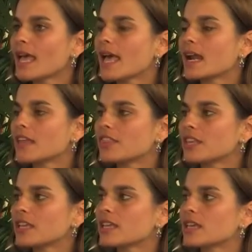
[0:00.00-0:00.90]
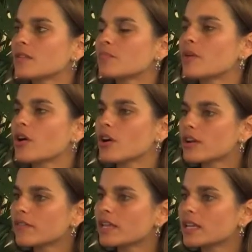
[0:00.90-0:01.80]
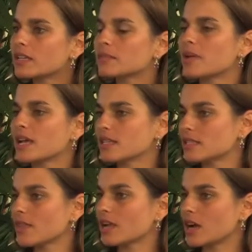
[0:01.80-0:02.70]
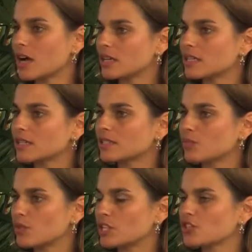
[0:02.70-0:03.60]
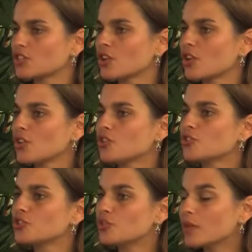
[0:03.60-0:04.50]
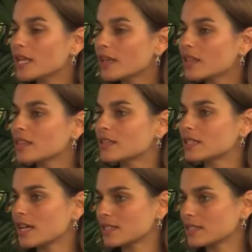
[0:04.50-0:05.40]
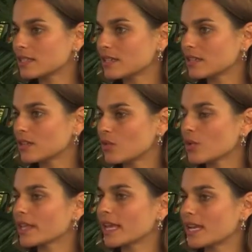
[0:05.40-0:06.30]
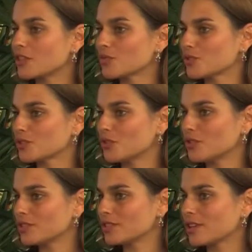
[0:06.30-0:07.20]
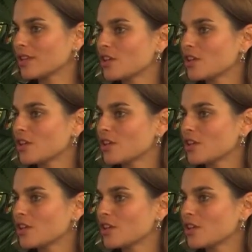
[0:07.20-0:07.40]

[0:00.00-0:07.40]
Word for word: and I think part of it depends on the context in which you're doing the testing or getting the result.